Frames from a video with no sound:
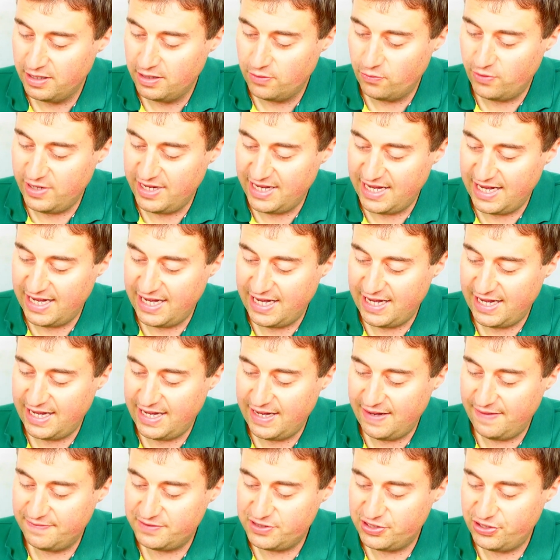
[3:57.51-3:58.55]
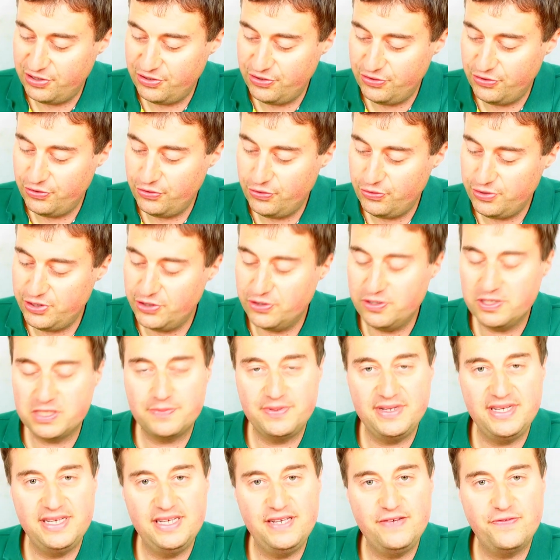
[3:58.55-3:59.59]
We have two
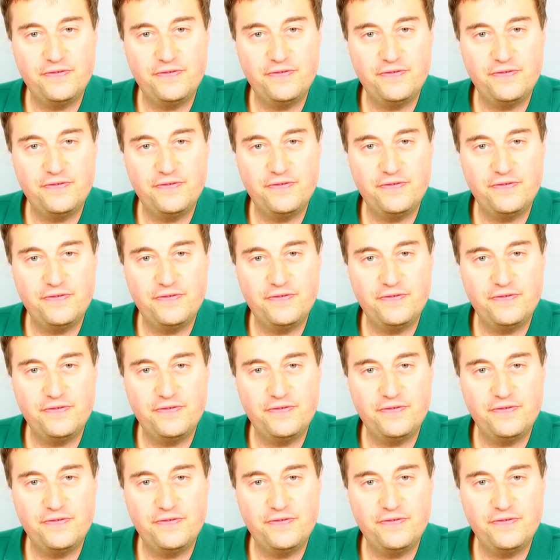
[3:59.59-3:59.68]
USB